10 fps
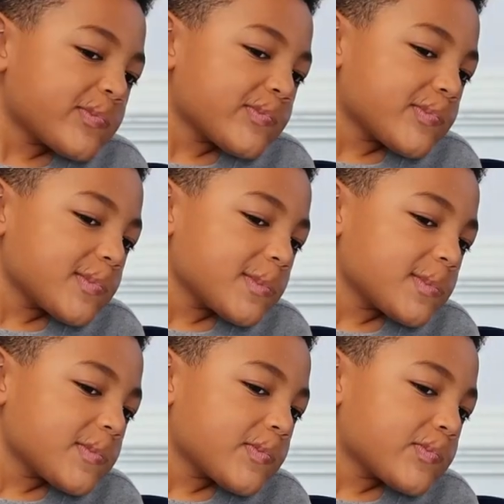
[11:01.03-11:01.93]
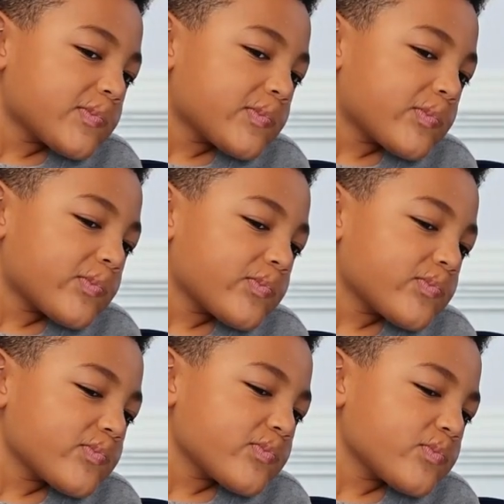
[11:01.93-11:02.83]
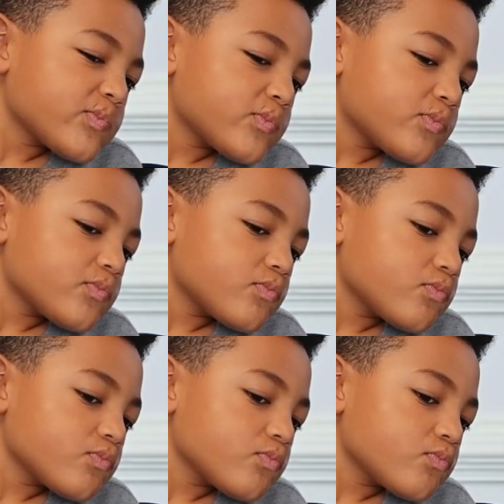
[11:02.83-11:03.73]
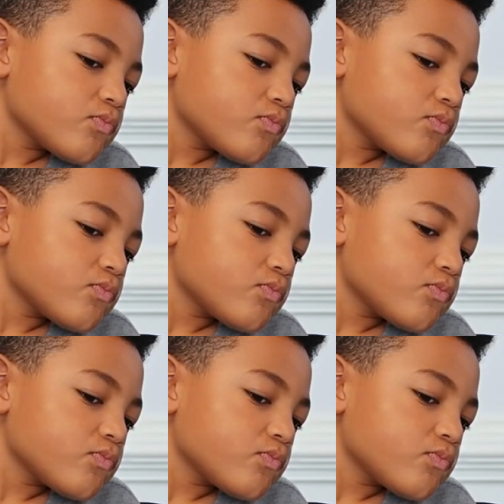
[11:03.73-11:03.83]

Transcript: (not speaking)